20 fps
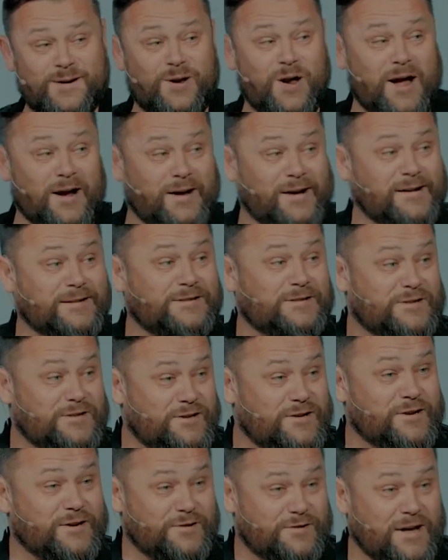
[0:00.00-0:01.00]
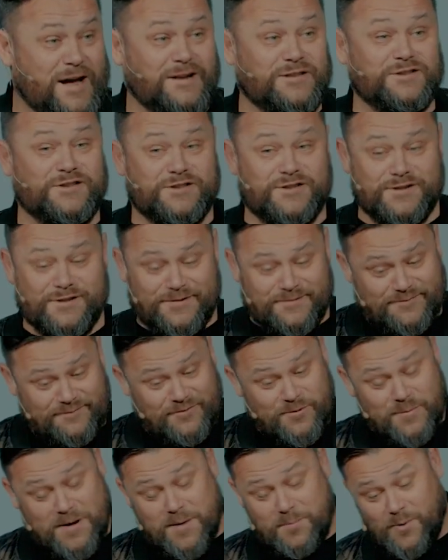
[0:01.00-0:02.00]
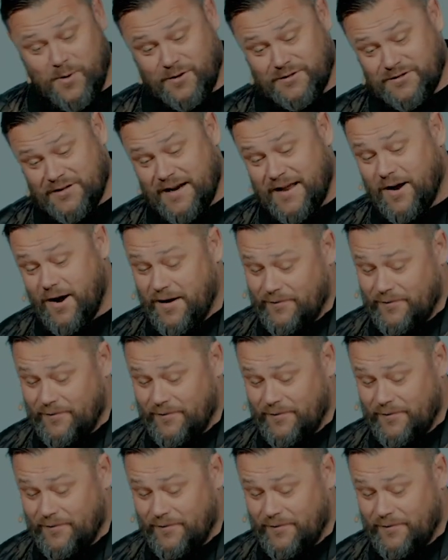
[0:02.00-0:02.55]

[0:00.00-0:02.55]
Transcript: Like, that's for me personally,